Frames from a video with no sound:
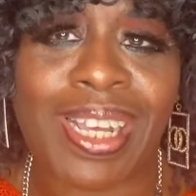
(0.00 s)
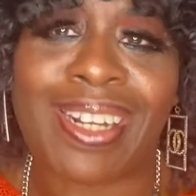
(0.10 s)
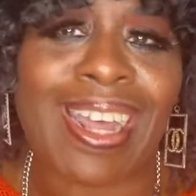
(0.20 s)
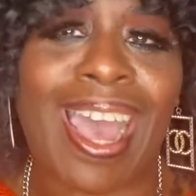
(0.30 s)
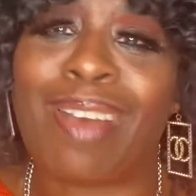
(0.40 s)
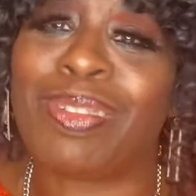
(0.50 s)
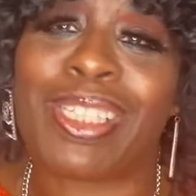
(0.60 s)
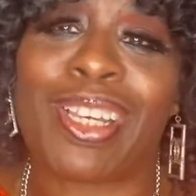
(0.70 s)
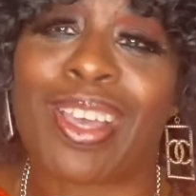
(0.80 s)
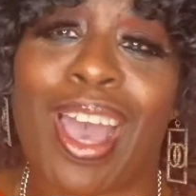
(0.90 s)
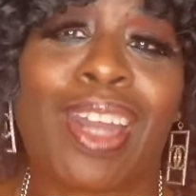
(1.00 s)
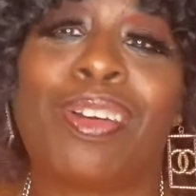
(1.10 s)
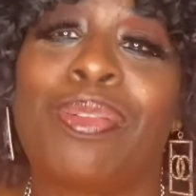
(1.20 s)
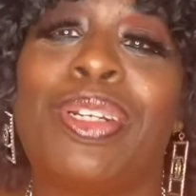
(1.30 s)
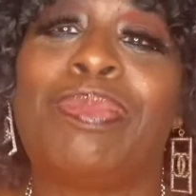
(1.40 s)
Now, I'm going to tell you, I
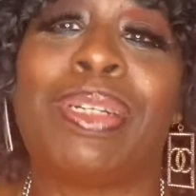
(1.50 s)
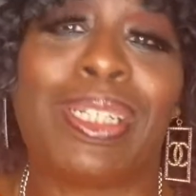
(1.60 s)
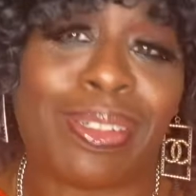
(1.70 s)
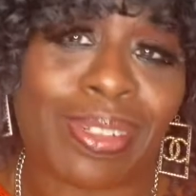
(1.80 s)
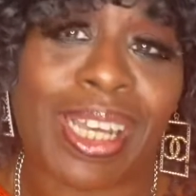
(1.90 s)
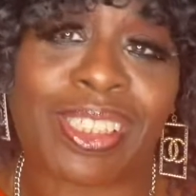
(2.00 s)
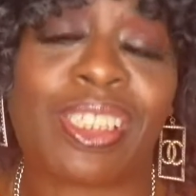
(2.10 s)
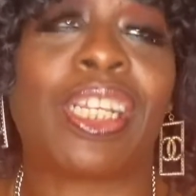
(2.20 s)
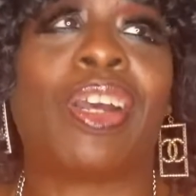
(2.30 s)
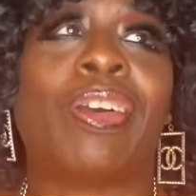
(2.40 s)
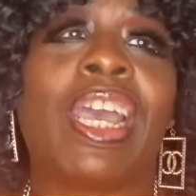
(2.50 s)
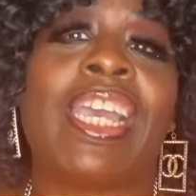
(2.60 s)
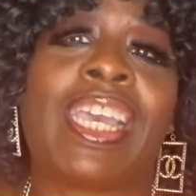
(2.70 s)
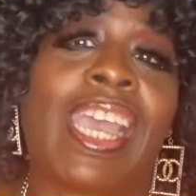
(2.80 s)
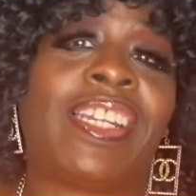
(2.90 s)
don't really believe that. She said
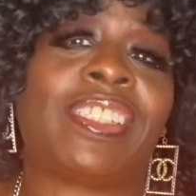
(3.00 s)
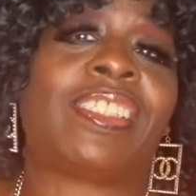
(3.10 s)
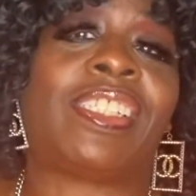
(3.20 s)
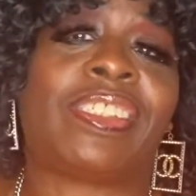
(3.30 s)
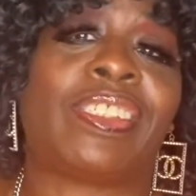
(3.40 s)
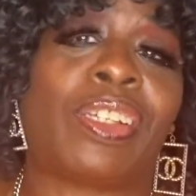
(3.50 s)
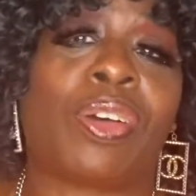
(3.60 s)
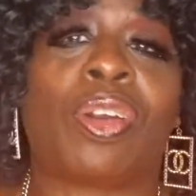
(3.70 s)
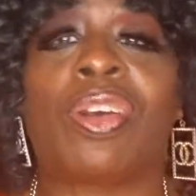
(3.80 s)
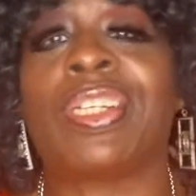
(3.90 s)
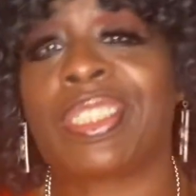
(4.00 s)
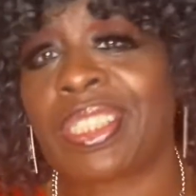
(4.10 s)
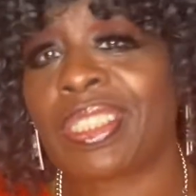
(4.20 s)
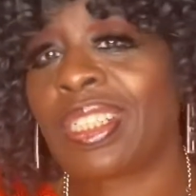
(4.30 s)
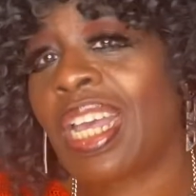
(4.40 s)
Candy's assistant told her
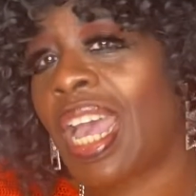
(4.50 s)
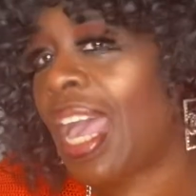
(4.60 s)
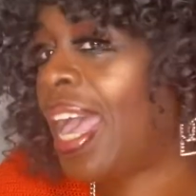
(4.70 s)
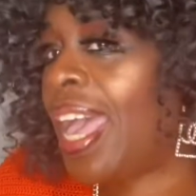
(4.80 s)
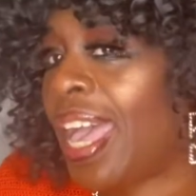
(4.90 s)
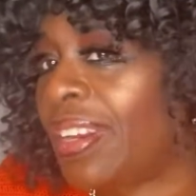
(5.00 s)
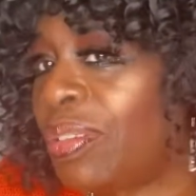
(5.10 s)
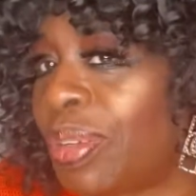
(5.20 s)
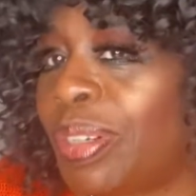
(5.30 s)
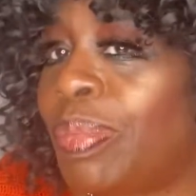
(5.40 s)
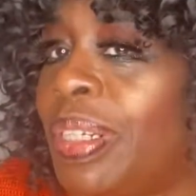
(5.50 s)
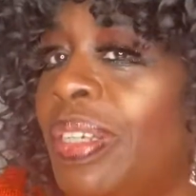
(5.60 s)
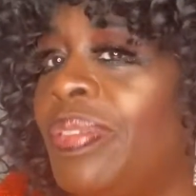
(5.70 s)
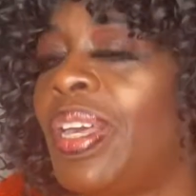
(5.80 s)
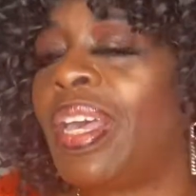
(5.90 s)
assistant. I don't really
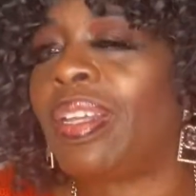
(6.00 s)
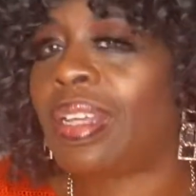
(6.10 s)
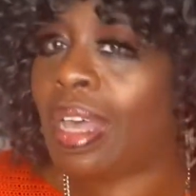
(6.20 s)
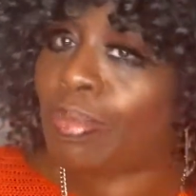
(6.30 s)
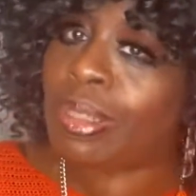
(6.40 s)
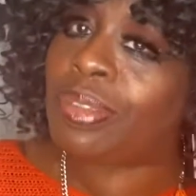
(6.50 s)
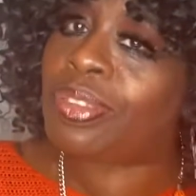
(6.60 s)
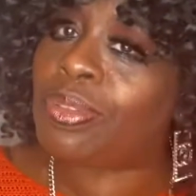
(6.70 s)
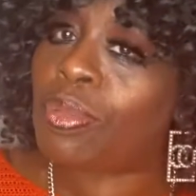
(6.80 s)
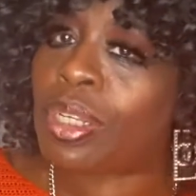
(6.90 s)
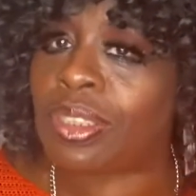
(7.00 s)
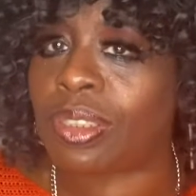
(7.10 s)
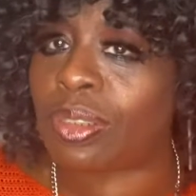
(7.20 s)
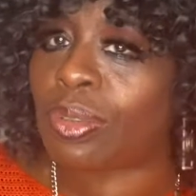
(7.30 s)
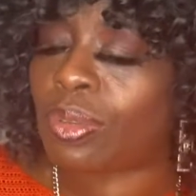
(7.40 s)
believe that. I believe she wants
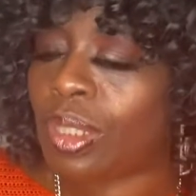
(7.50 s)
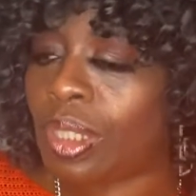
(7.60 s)
to...